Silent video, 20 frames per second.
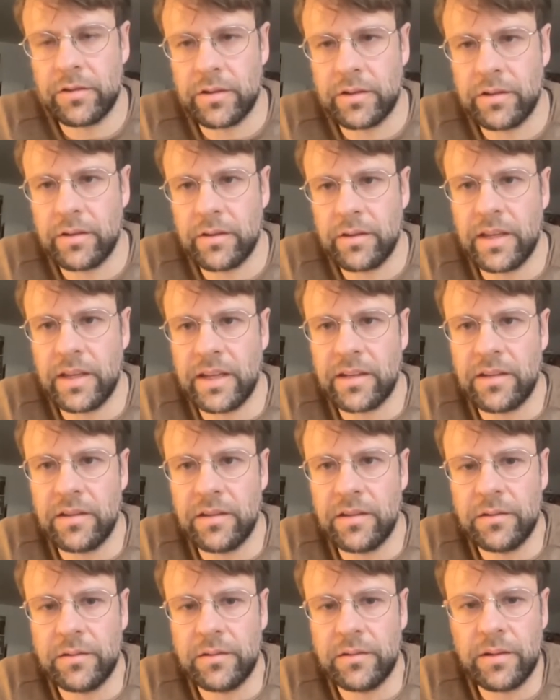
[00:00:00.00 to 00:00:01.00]
sure.
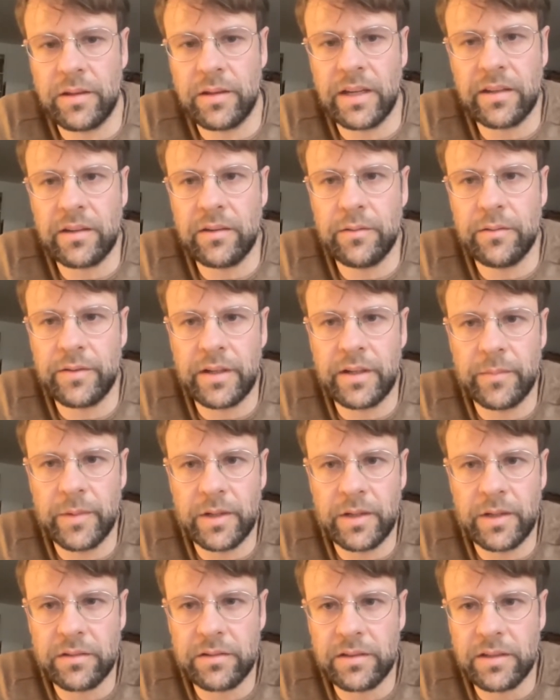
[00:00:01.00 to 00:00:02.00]
Thank you. Thank you very
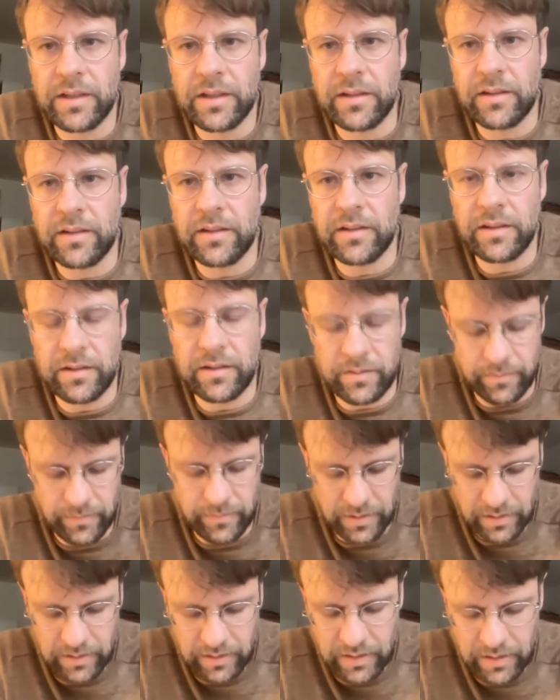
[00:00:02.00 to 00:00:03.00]
much. And
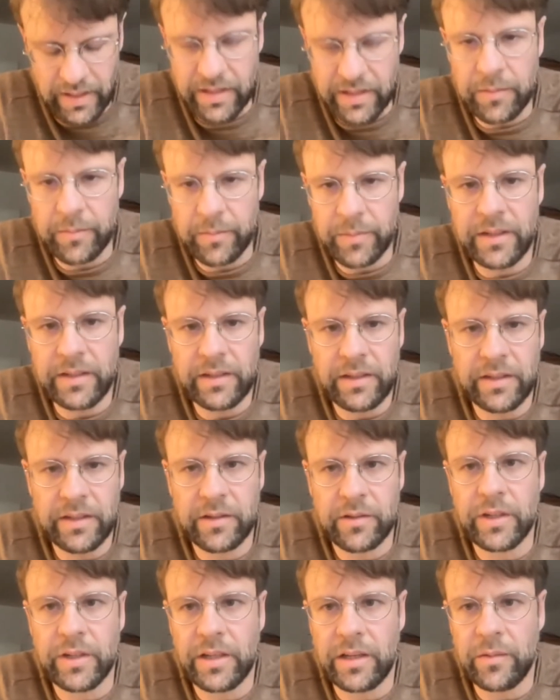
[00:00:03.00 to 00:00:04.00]
um, I completely
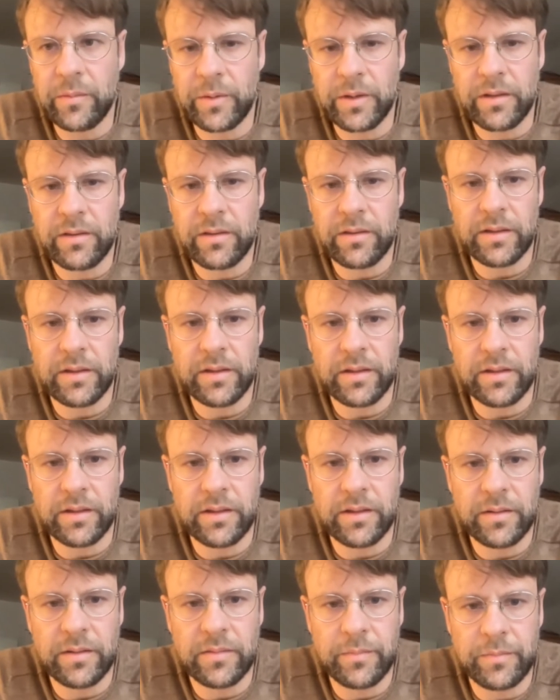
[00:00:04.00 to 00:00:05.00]
agree with
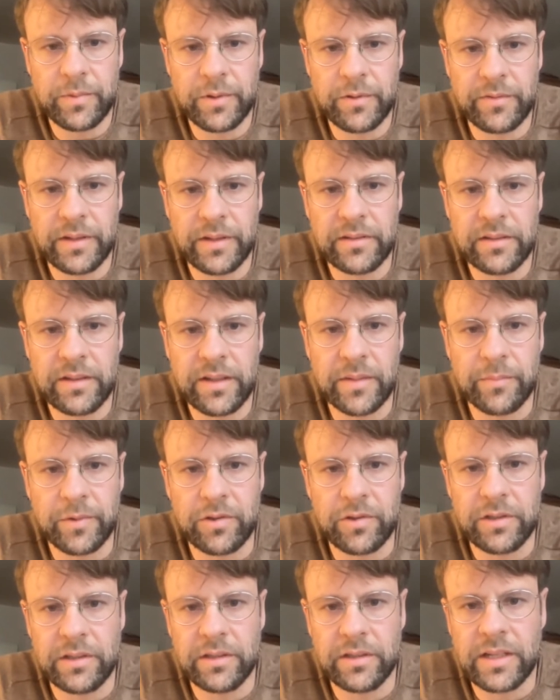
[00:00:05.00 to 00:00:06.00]
uh, Professor
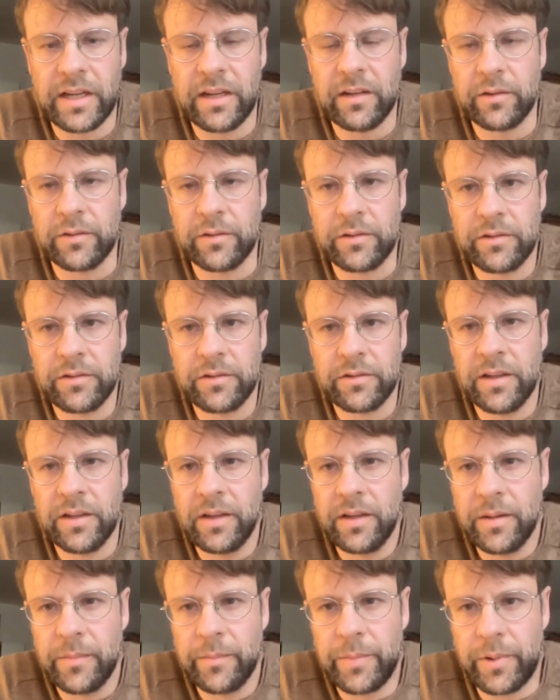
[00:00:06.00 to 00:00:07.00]
Abdurshid Karluk's
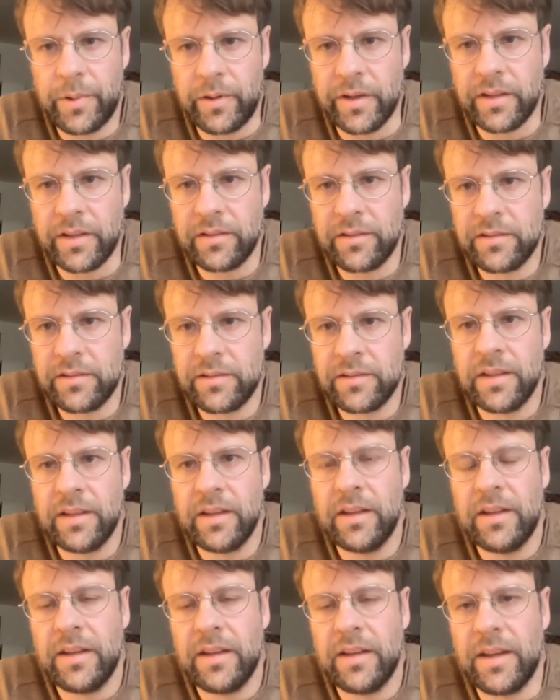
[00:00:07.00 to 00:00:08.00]
points.
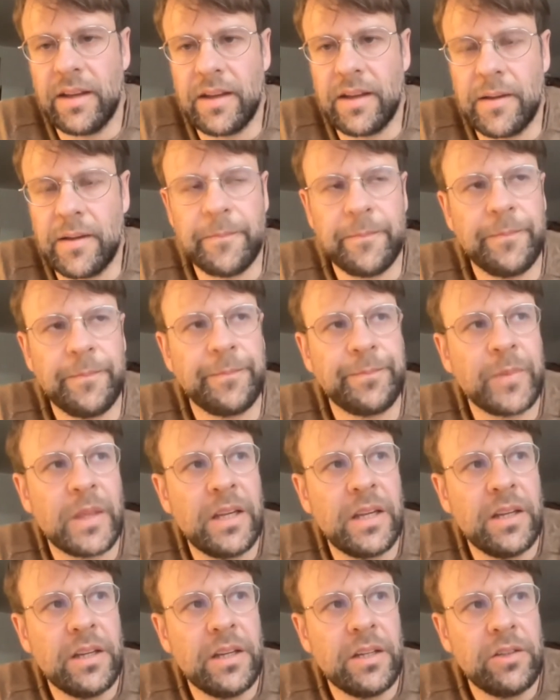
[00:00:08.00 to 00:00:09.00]
Um,
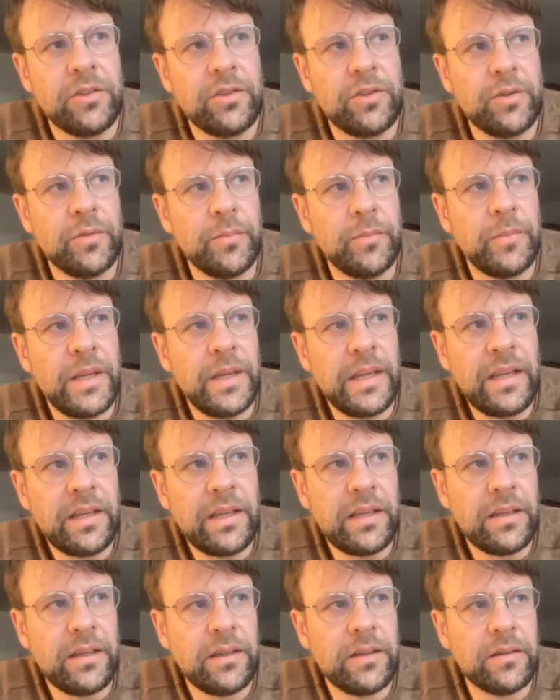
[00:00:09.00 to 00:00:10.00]
to
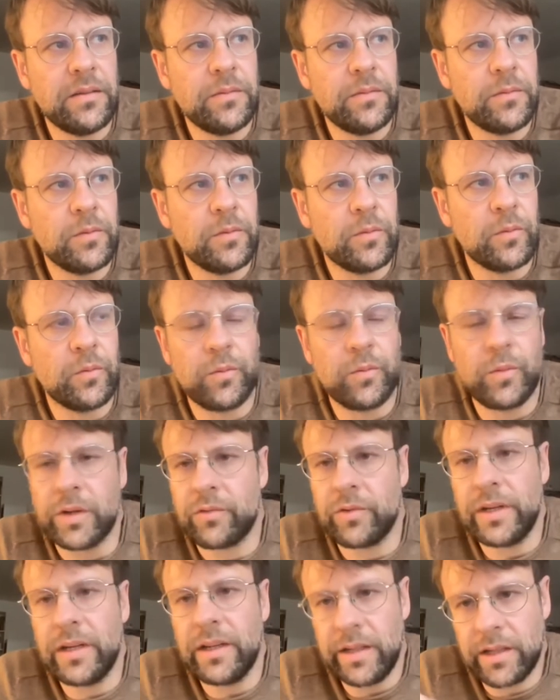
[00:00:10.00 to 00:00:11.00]
me,
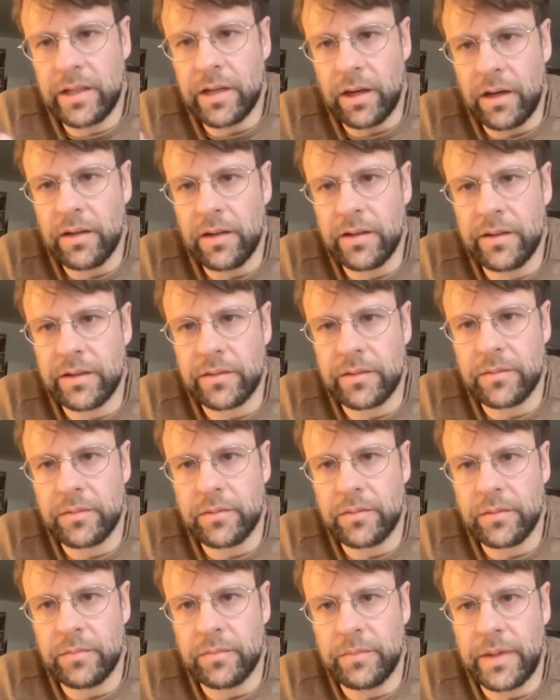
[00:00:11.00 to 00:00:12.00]
what really colored
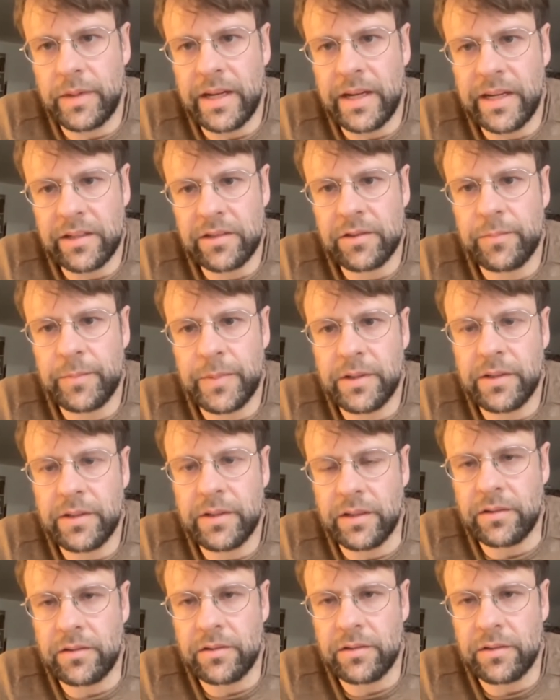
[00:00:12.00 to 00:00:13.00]
my
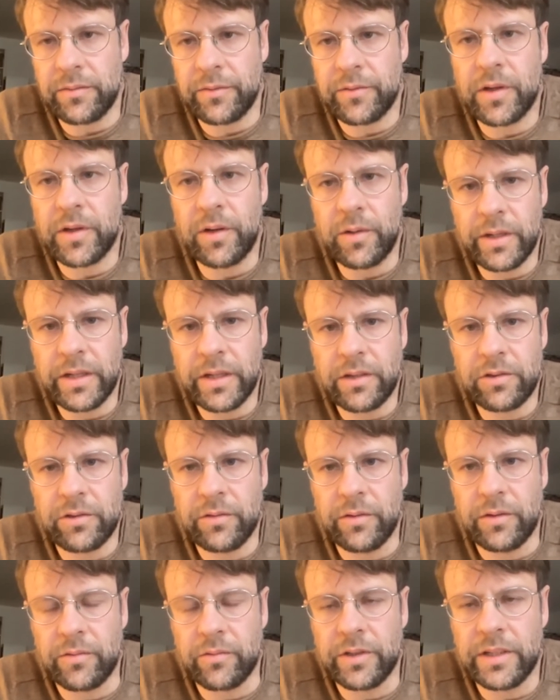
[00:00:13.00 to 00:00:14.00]
experience of going to the